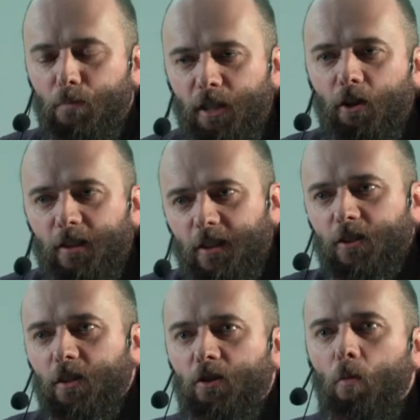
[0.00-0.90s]
because
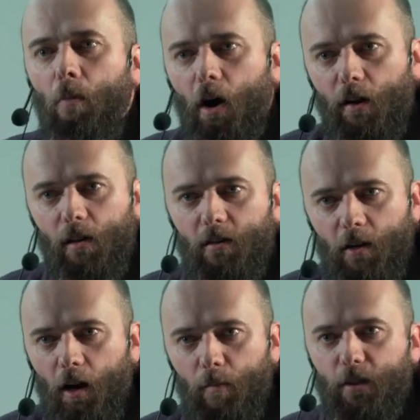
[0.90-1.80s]
it's a compile
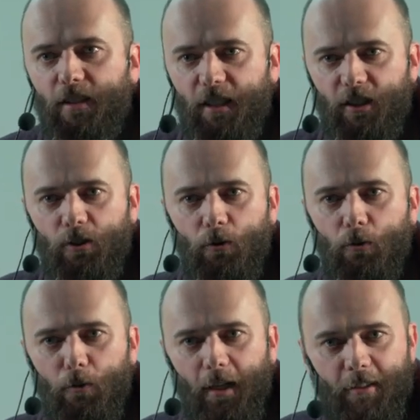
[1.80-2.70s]
time decision to
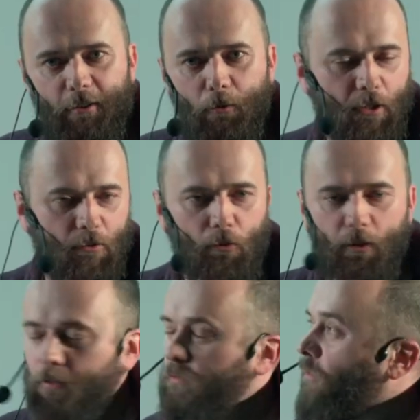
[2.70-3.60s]
do that, so we can do that